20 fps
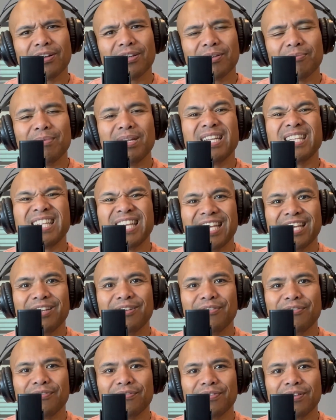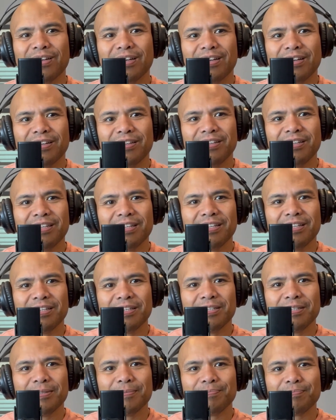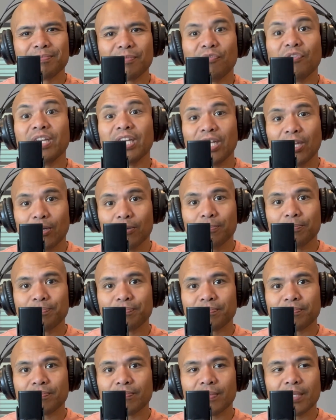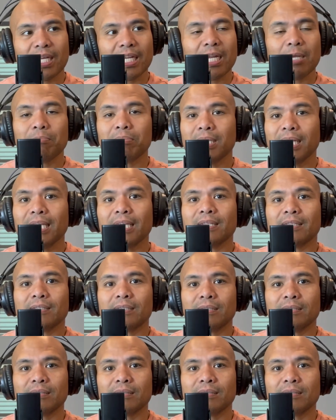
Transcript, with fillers: Meditative uh, video, and they play it.